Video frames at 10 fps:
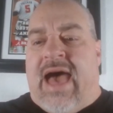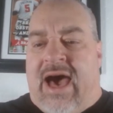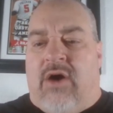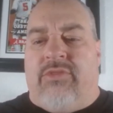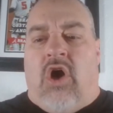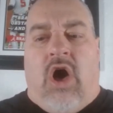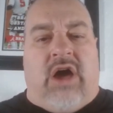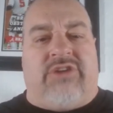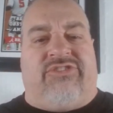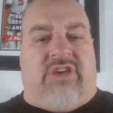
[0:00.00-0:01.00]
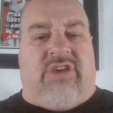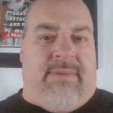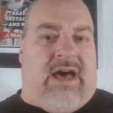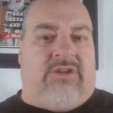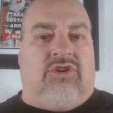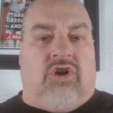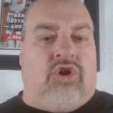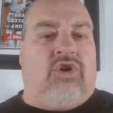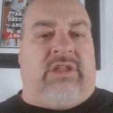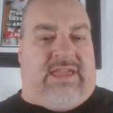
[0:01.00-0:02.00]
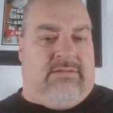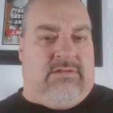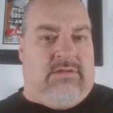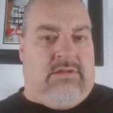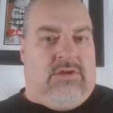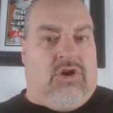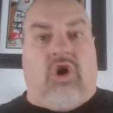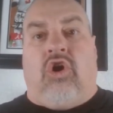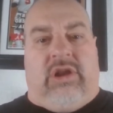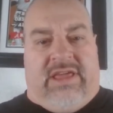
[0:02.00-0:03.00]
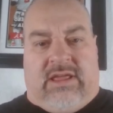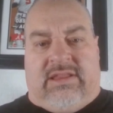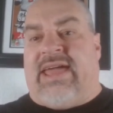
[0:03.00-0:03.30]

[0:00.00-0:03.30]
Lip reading: how the Hawks come out early,